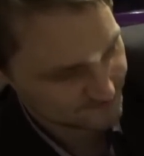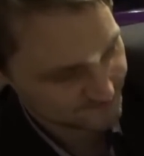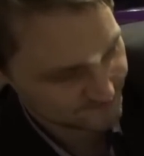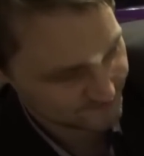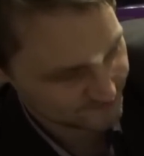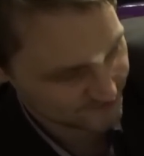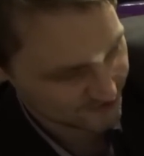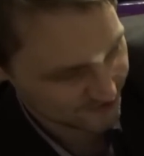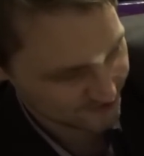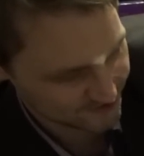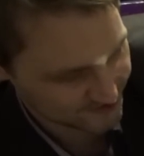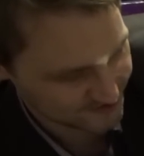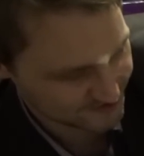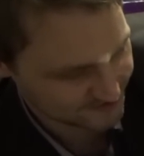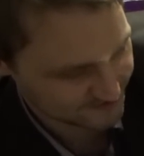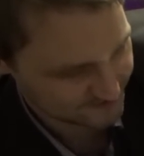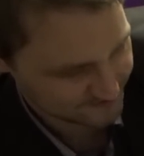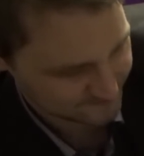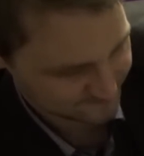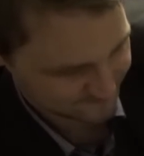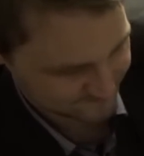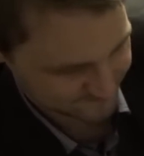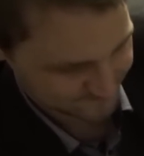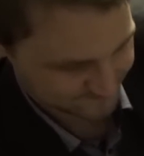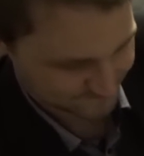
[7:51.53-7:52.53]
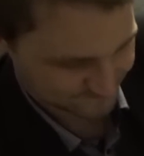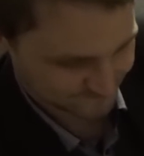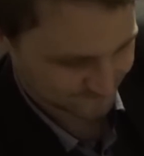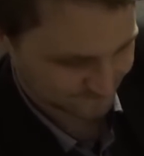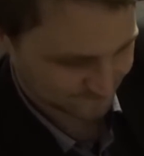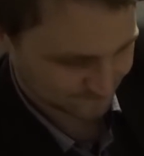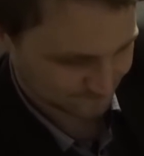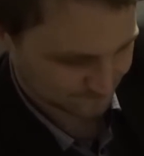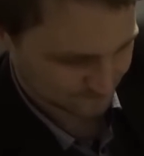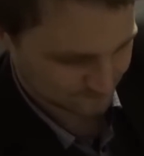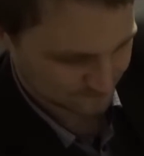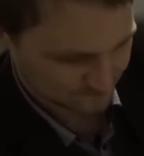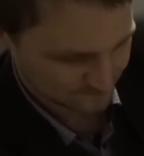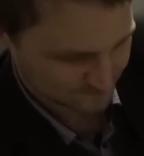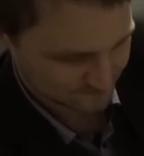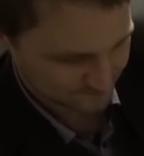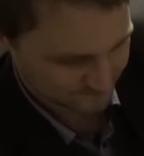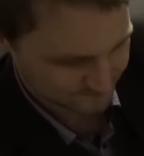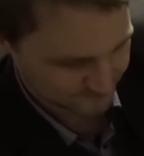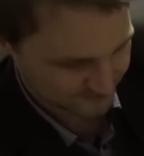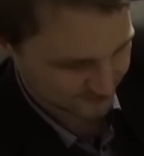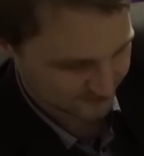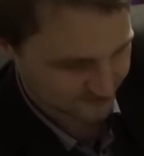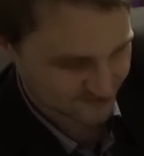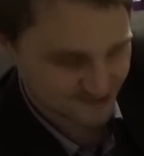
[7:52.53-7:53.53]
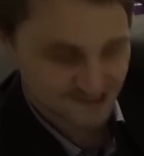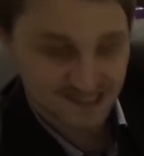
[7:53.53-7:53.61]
Very, very